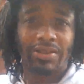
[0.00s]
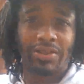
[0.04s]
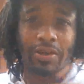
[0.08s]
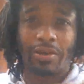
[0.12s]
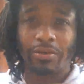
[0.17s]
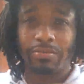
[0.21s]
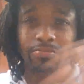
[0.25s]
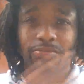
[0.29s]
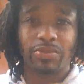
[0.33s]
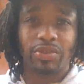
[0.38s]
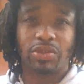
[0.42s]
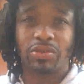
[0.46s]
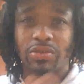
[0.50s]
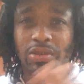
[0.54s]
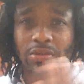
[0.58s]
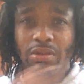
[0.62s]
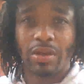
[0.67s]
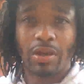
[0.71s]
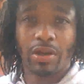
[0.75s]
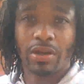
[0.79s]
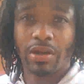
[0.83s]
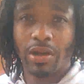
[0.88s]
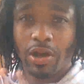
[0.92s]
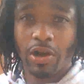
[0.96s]
start
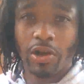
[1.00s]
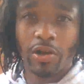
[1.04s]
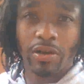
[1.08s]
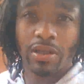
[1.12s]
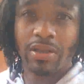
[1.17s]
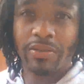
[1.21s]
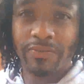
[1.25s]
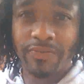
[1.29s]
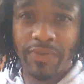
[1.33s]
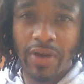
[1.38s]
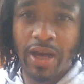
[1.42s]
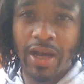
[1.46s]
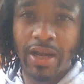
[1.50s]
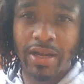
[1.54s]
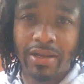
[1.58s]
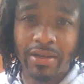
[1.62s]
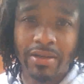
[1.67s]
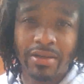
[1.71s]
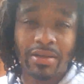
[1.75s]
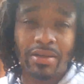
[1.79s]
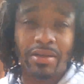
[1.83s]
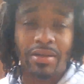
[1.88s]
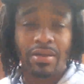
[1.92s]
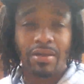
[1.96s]
hurling fire?